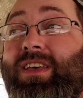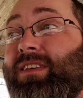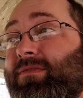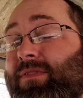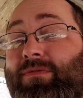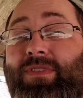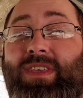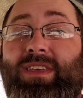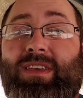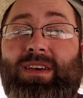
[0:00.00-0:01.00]
from
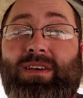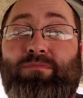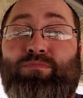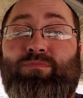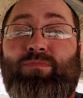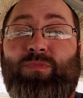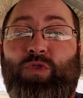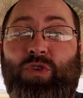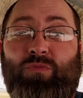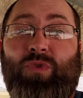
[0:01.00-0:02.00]
the
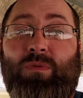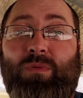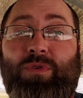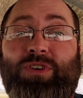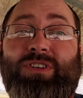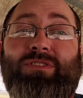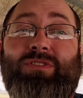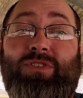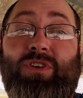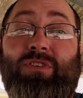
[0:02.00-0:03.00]
rubber bushings to
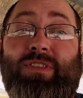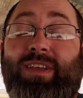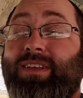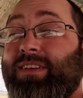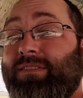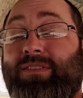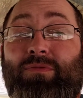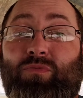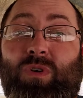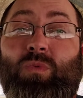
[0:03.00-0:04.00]
urethane, because the
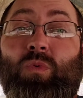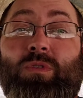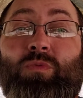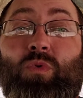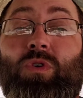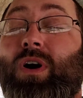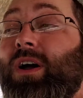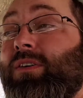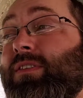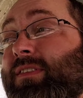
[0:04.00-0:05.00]
rubber ones wore
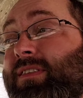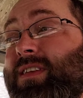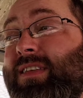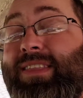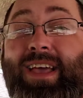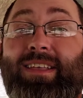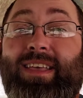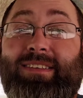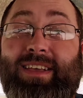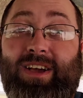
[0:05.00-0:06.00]
out. That
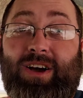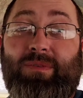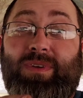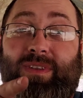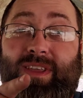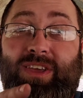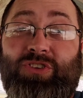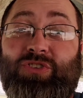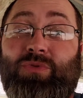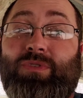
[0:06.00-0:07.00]
is a common
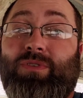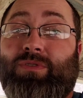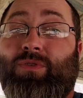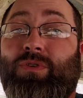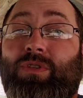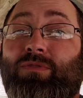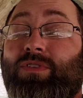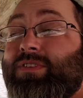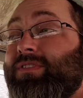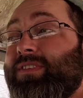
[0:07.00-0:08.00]
issue with those
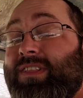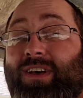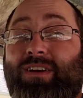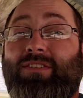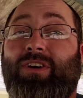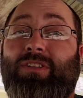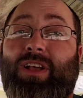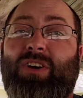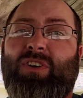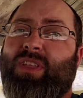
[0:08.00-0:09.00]
coilovers. A lot of y'all are like,
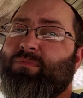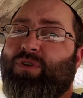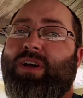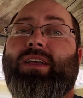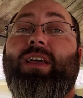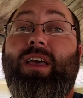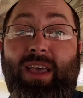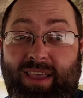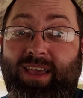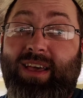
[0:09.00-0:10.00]
oh, they break.
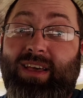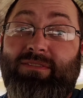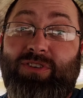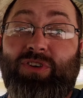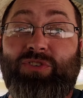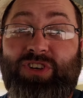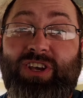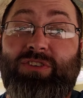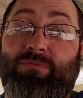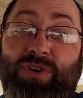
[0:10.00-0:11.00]
Yeah, if you don't
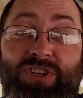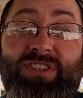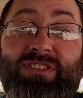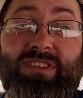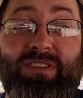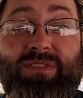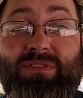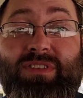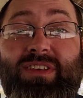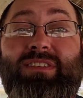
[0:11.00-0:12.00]
change your bushings on those
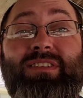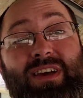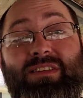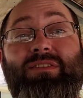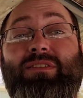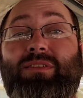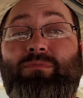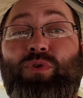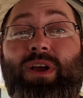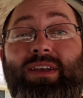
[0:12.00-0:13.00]
things, yeah, they're gonna
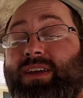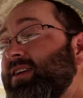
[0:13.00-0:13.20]
break.